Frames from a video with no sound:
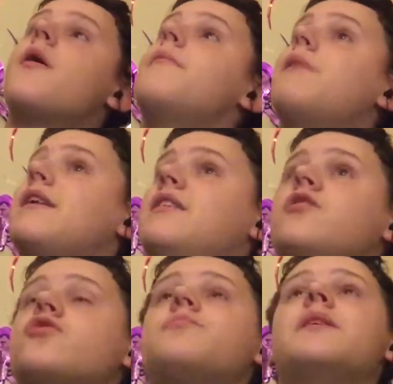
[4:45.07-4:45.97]
my
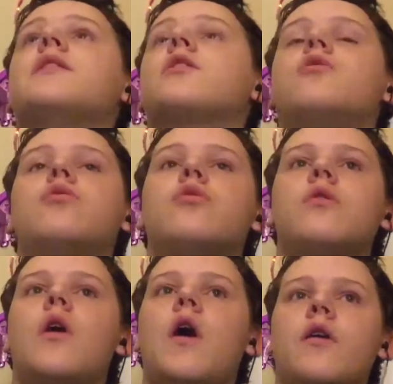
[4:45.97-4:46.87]
teachers, being the
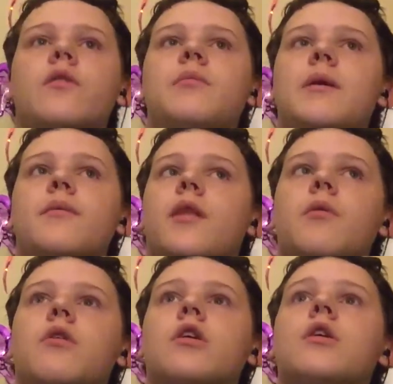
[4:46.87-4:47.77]
cool, awesome people they
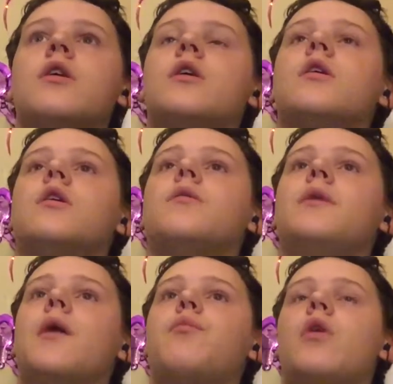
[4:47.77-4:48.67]
were, we
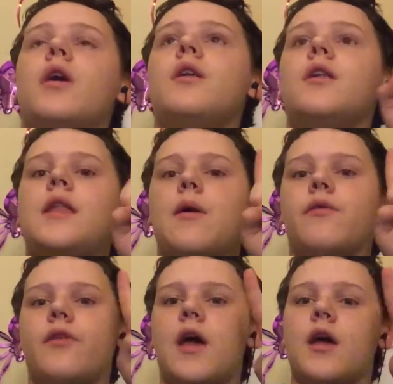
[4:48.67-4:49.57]
had one that was
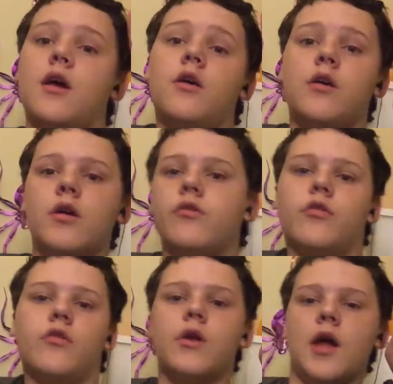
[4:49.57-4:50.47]
like, "Oh yeah,
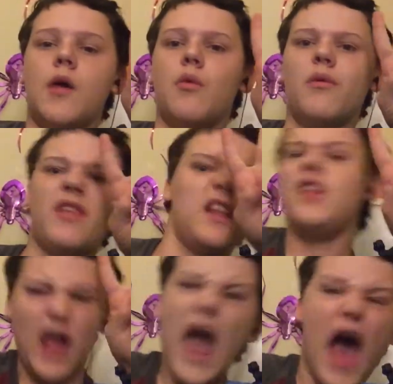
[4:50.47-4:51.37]
sure, okay," and one was like,
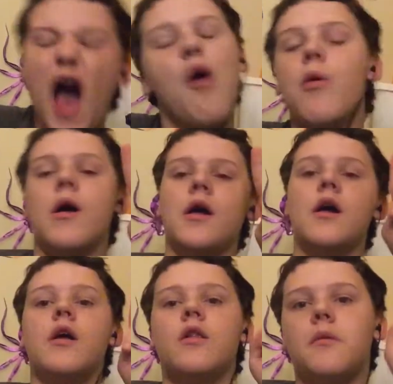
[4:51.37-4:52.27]
"No."
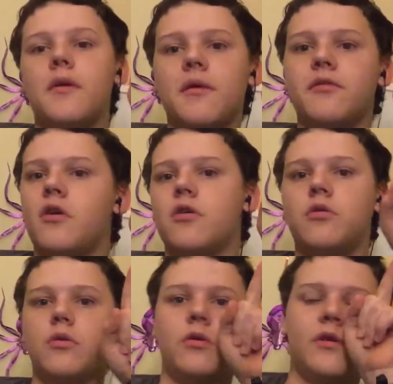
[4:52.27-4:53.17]
The one that was all
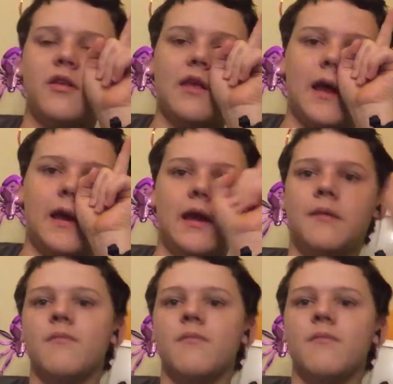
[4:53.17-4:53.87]
cool decided,